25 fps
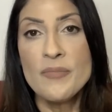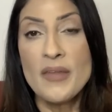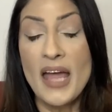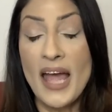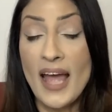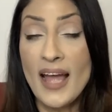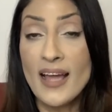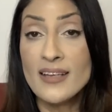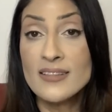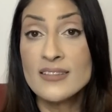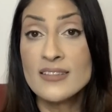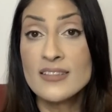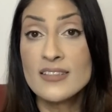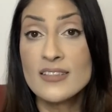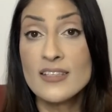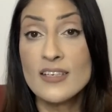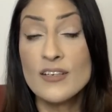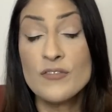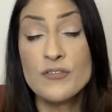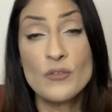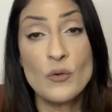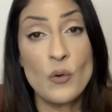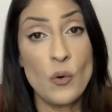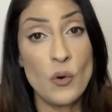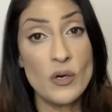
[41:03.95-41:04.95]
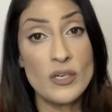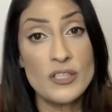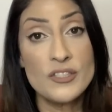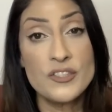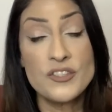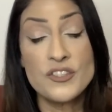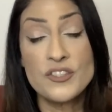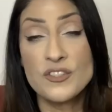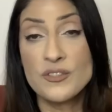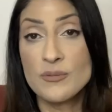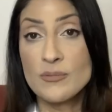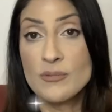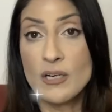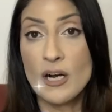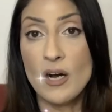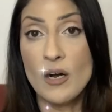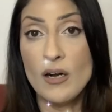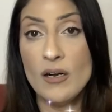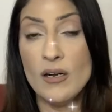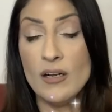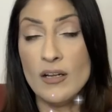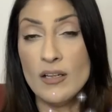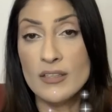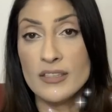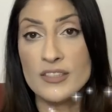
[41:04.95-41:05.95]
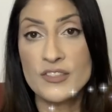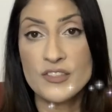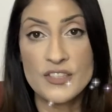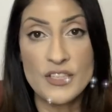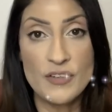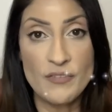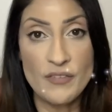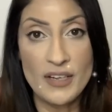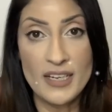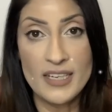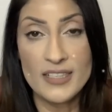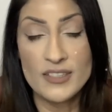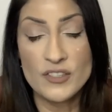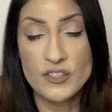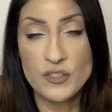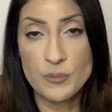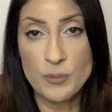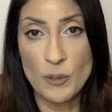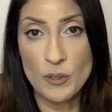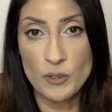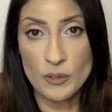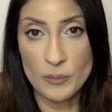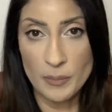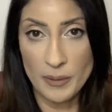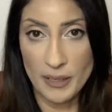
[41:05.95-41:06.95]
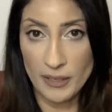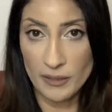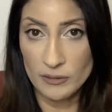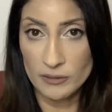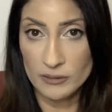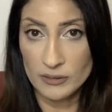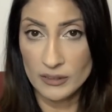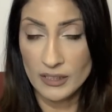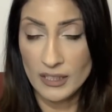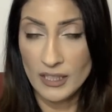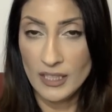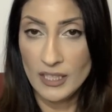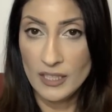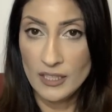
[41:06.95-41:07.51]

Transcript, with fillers: And of course, all the stuff I spoke about,